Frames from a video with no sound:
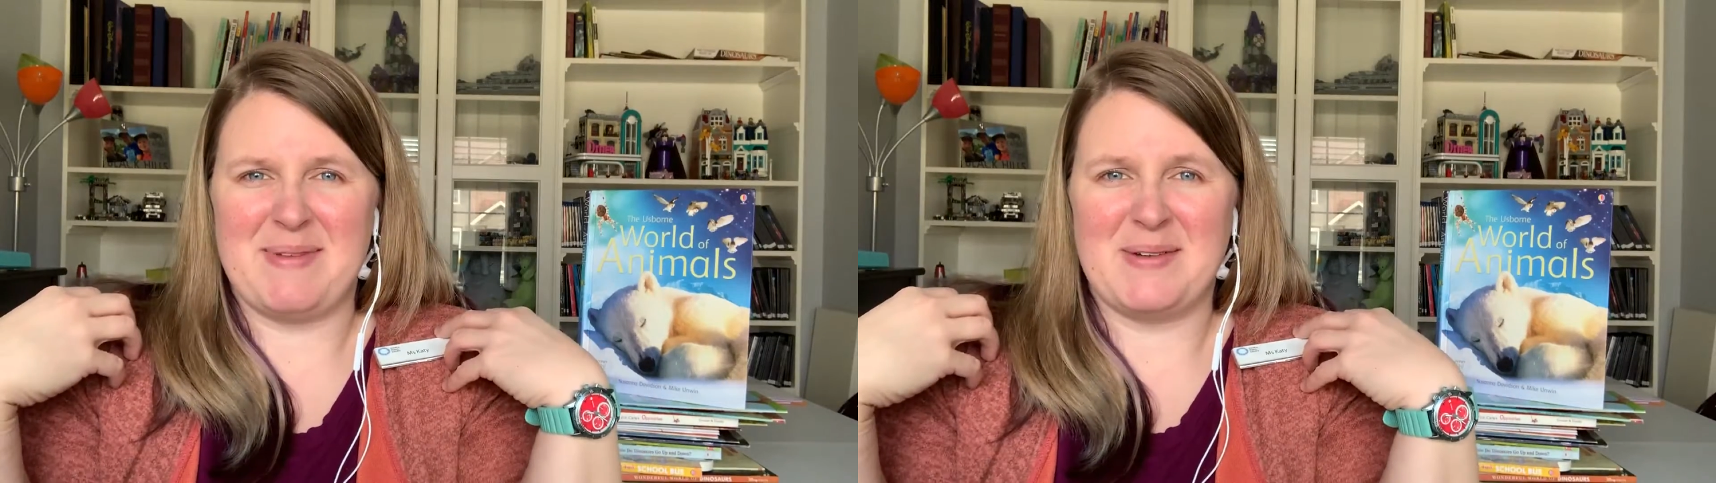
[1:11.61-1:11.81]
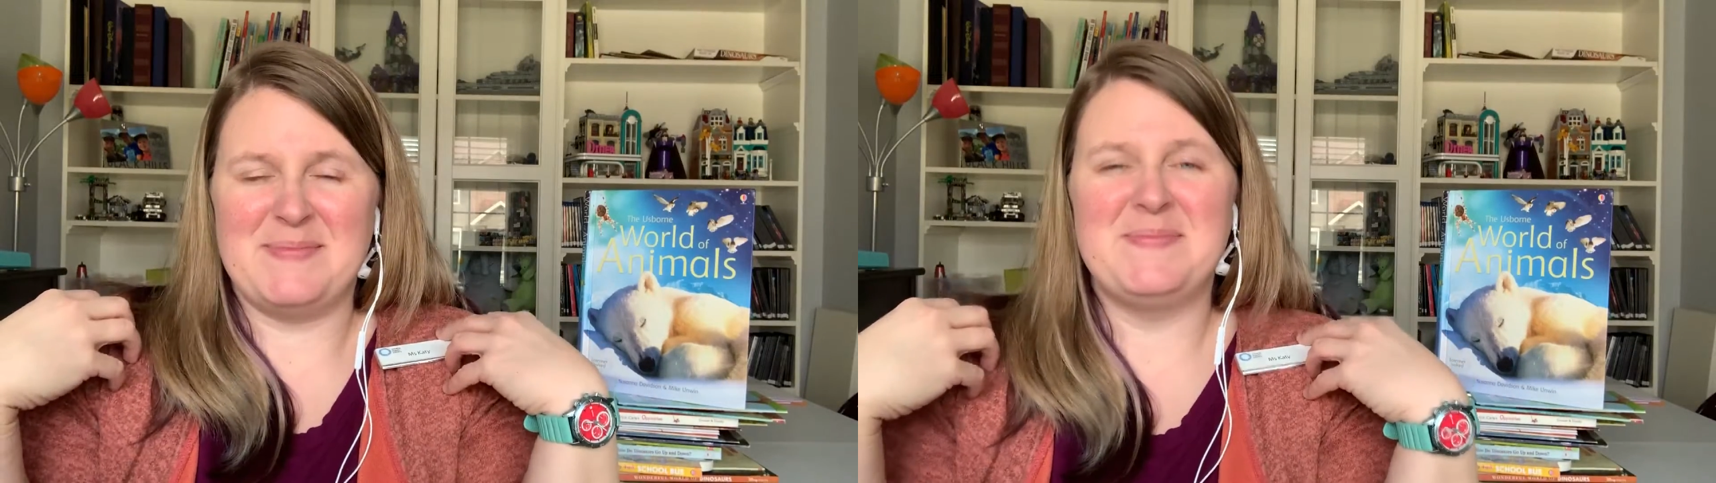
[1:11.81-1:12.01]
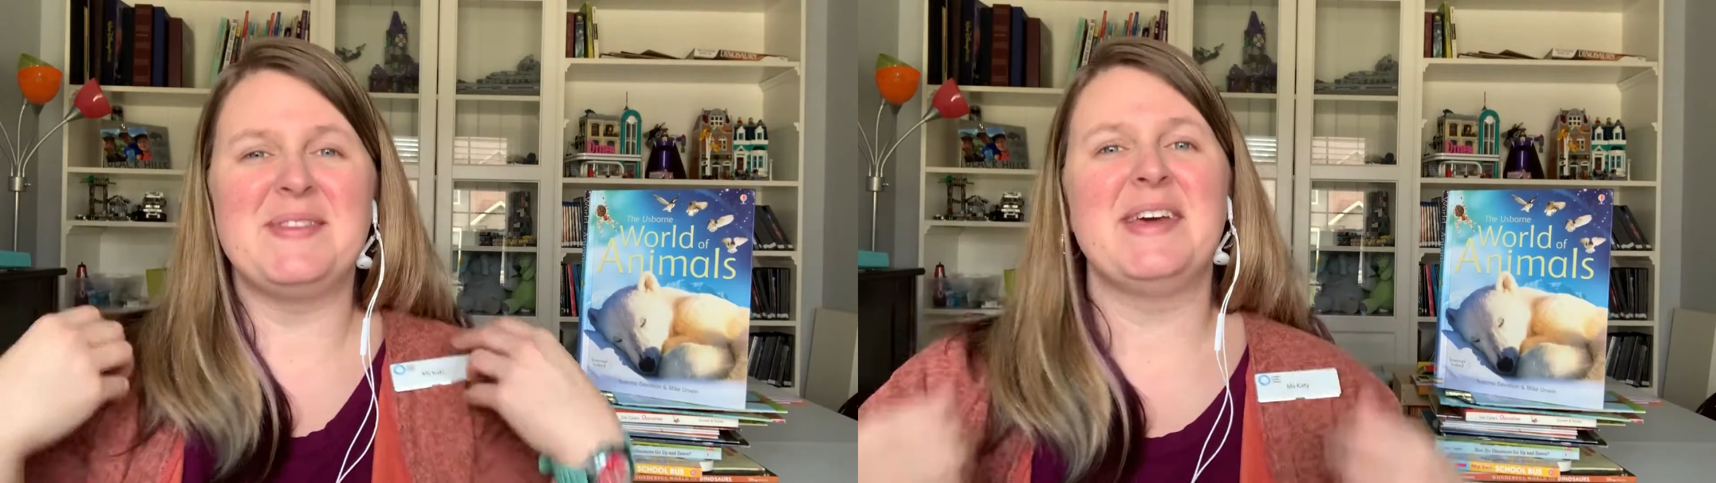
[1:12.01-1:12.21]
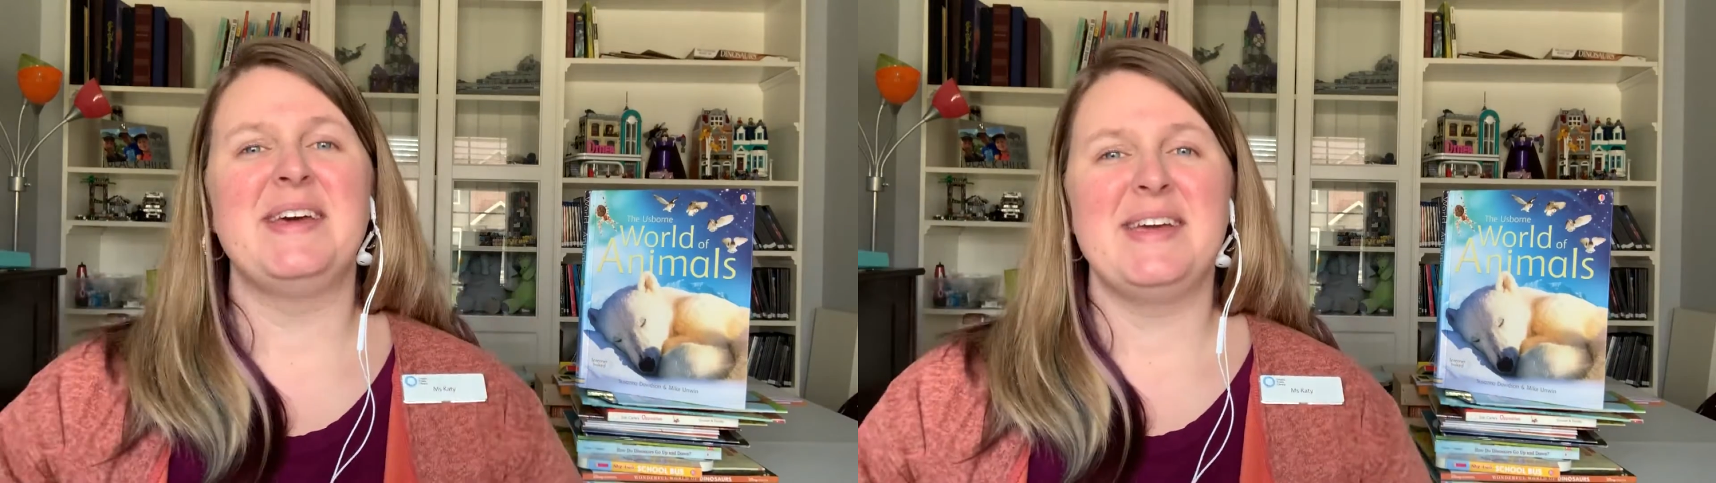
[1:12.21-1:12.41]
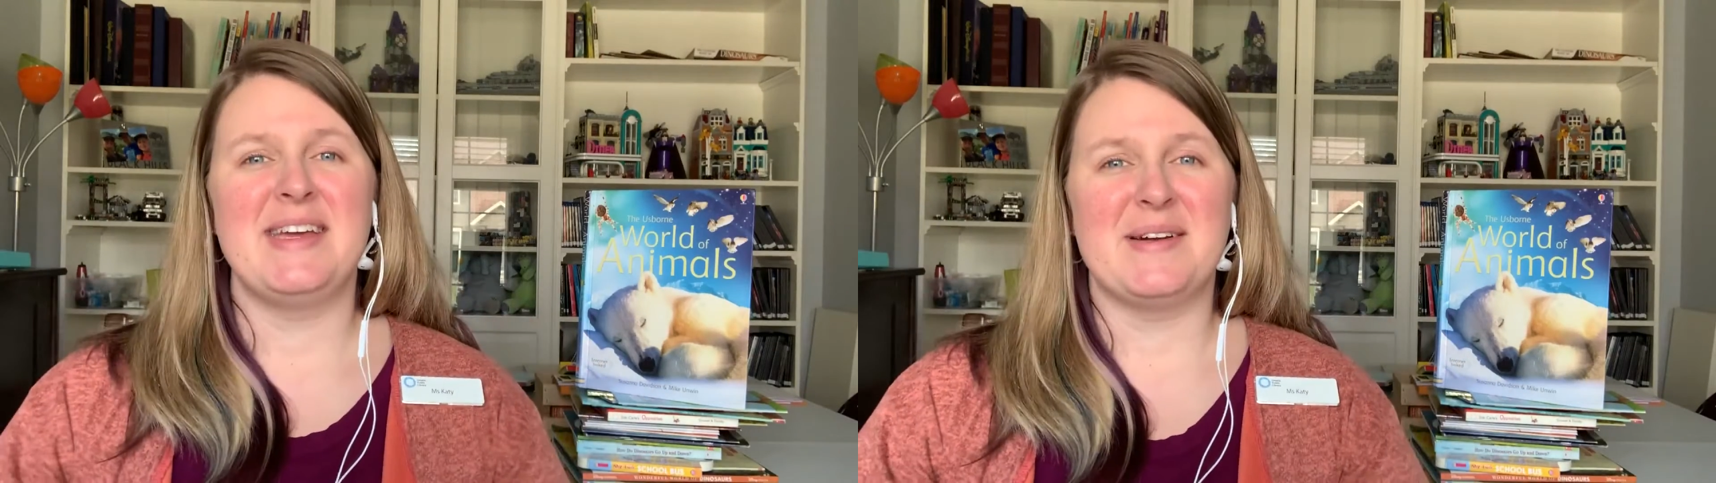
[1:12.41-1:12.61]
spout.
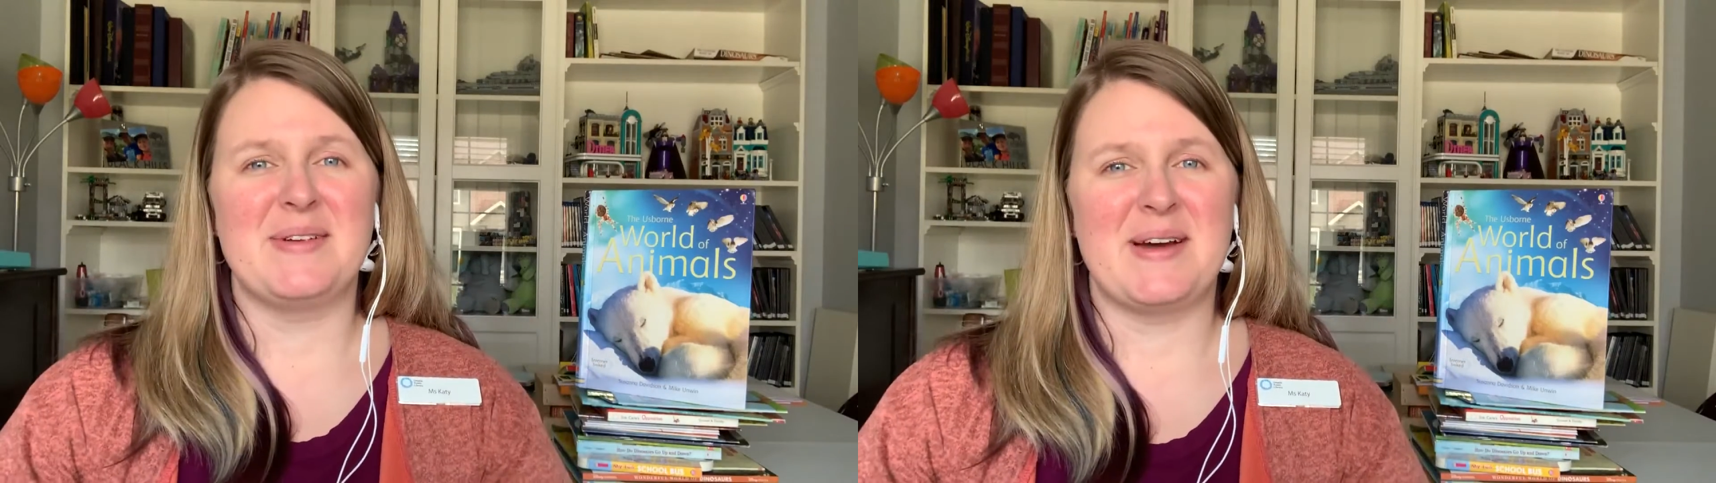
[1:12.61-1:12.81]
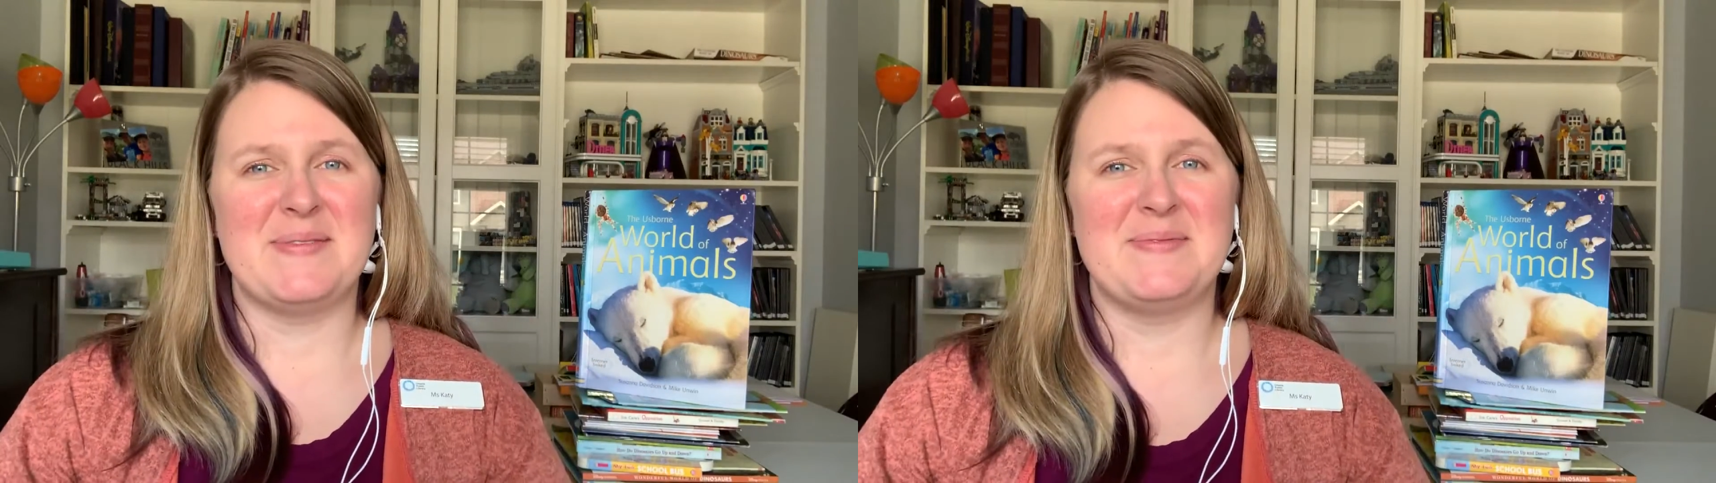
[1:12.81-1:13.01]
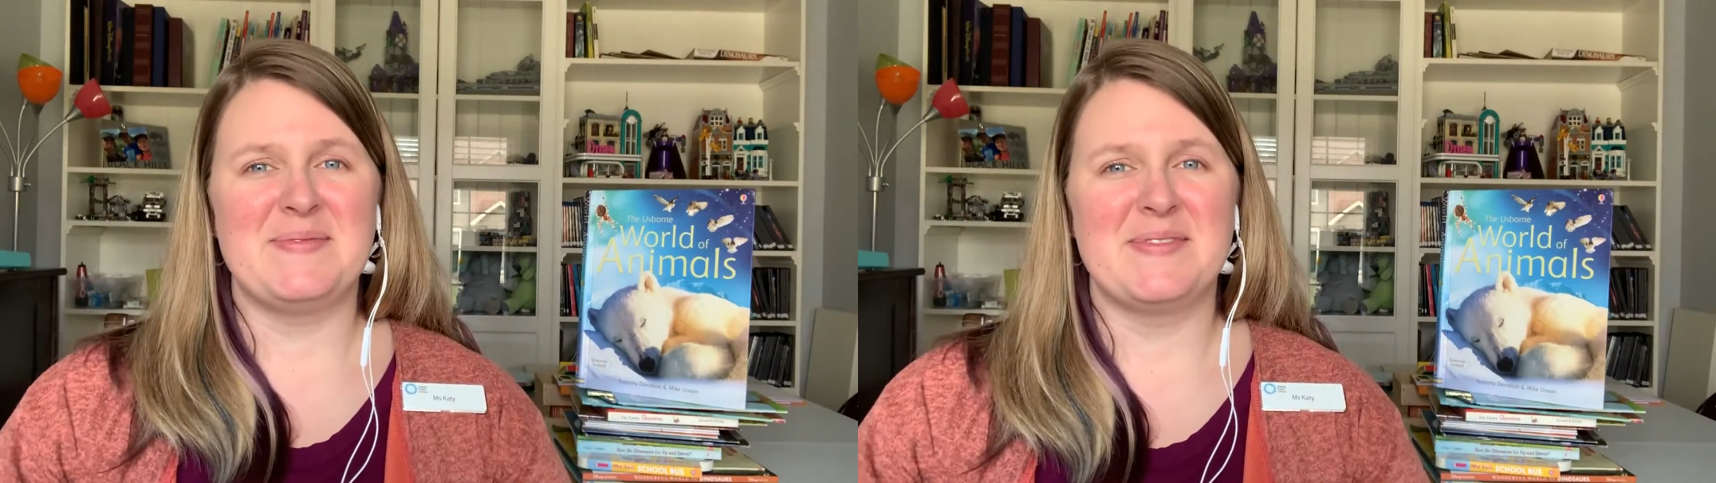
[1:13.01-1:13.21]
Here we go.